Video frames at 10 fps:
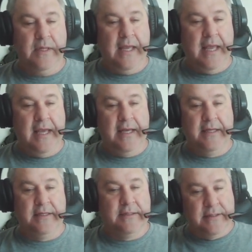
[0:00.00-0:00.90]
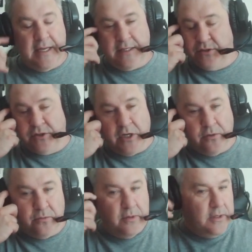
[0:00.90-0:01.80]
and and
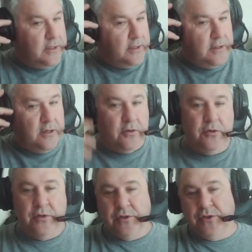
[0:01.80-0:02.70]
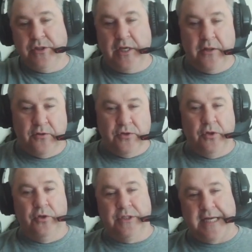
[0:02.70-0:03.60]
so you can see there's a
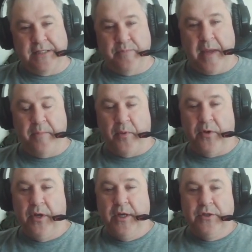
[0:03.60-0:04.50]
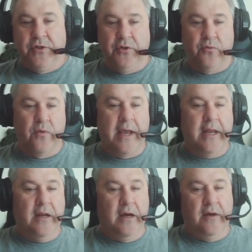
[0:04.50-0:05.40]
little test paper to the
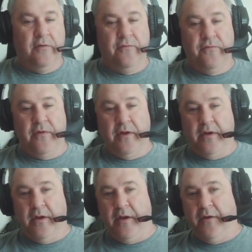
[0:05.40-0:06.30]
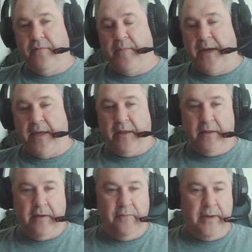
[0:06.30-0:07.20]
right of my
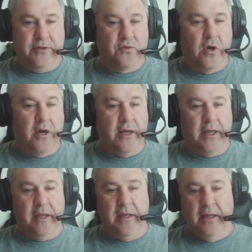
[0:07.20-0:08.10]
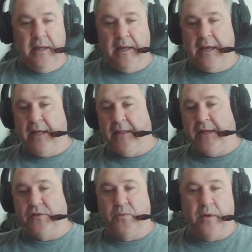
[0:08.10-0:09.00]
drawing, and
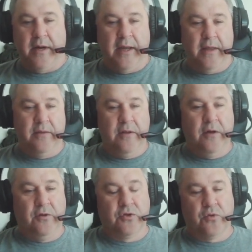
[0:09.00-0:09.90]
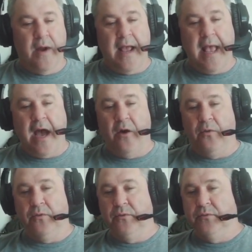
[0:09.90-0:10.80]
that's where I try out
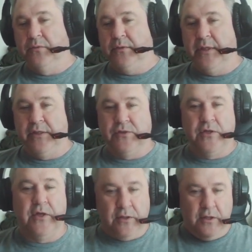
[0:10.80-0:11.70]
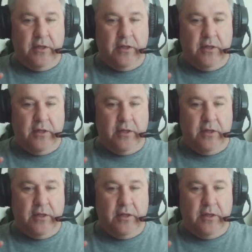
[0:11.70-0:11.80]
is the